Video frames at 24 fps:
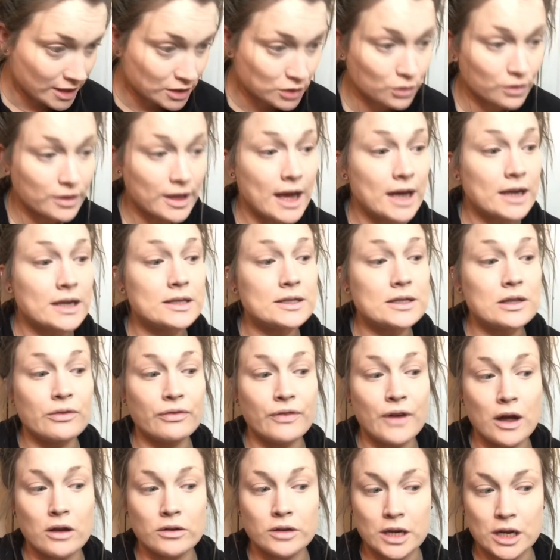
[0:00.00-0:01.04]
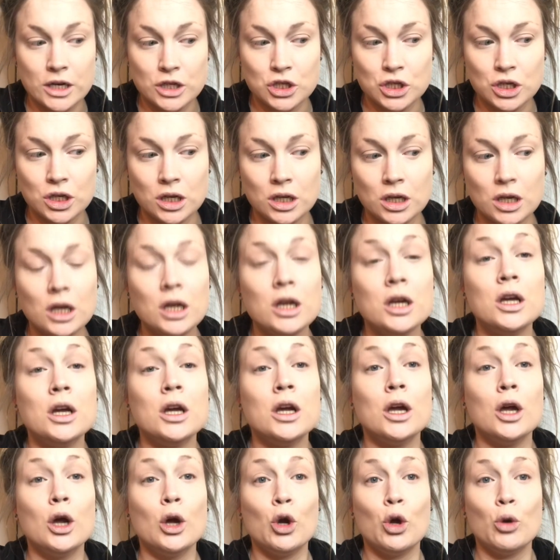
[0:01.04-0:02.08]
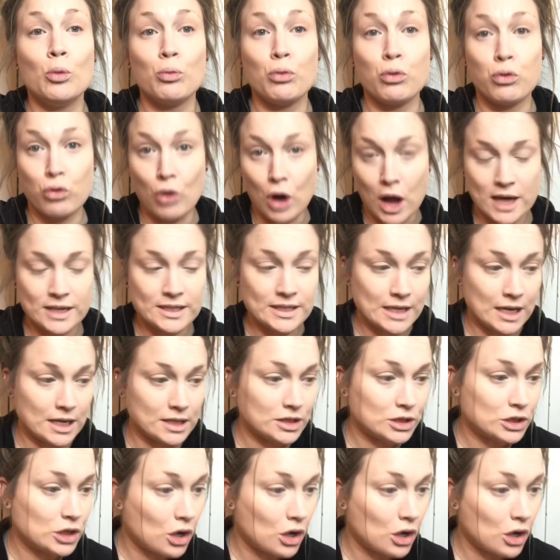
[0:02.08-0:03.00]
so that is the foundation process.